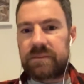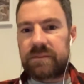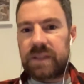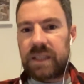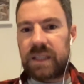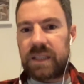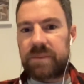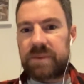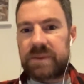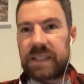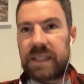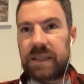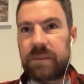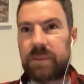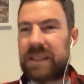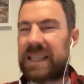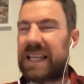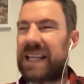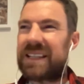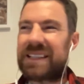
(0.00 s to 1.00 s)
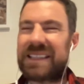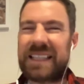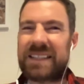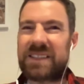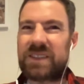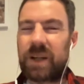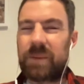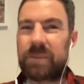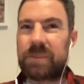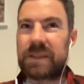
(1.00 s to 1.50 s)
100%. But then it gets
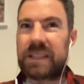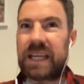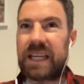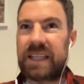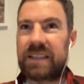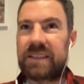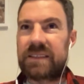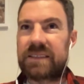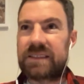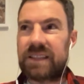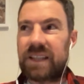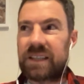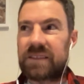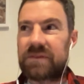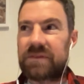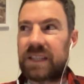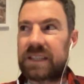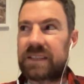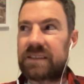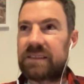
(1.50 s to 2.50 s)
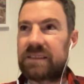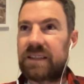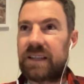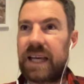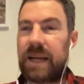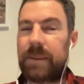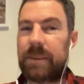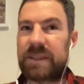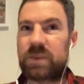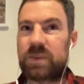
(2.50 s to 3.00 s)
complicated. It's kind of like,
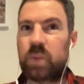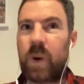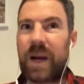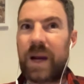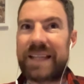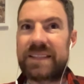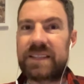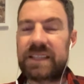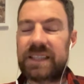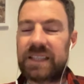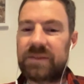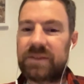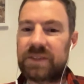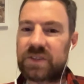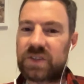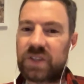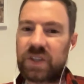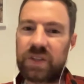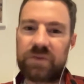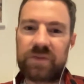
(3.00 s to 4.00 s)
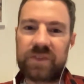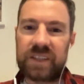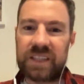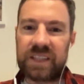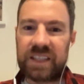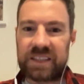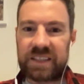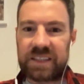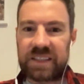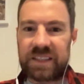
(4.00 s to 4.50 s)
how much weight do you give a trophy? I
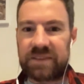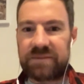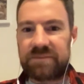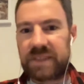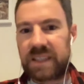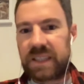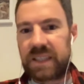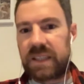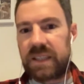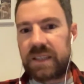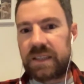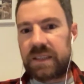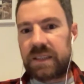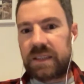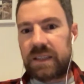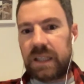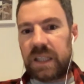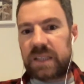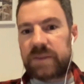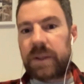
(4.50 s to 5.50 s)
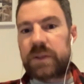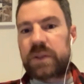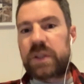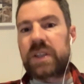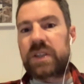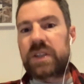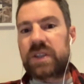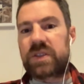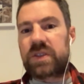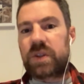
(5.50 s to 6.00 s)
don't know. I suppose you
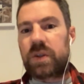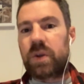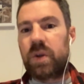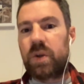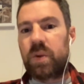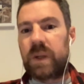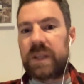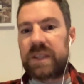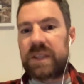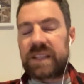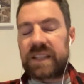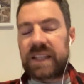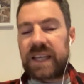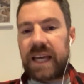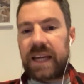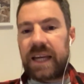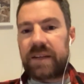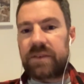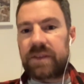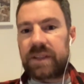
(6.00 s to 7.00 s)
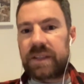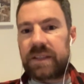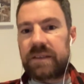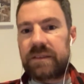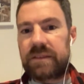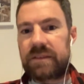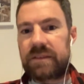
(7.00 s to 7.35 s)
could just do who wins the category.